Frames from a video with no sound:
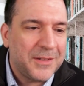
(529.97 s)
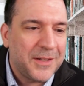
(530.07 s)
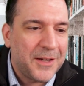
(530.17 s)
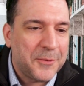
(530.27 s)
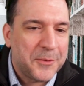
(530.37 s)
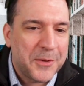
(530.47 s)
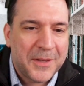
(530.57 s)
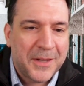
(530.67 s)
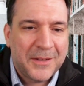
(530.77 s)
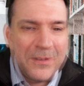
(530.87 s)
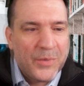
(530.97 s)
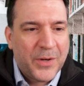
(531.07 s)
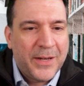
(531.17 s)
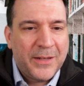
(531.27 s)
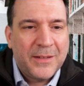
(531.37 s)
I want to thank
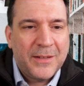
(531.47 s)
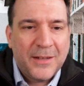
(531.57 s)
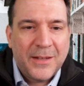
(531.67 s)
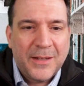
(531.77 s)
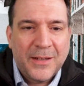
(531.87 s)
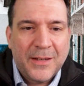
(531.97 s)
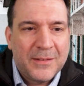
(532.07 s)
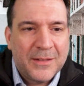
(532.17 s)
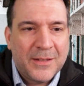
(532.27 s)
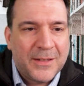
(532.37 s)
Brian and